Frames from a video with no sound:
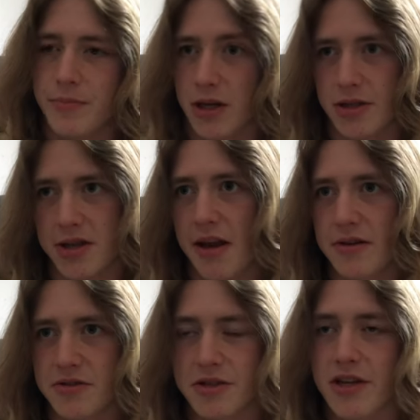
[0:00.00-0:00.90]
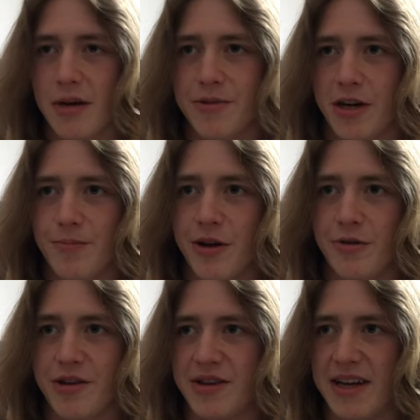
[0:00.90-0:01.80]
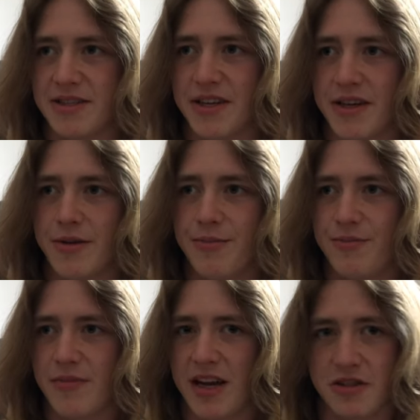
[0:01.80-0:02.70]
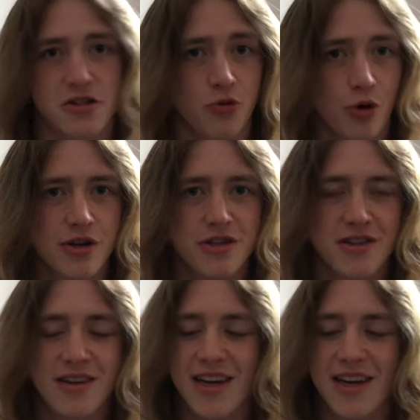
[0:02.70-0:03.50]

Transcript: because then they're just gonna be uploaded as like a short,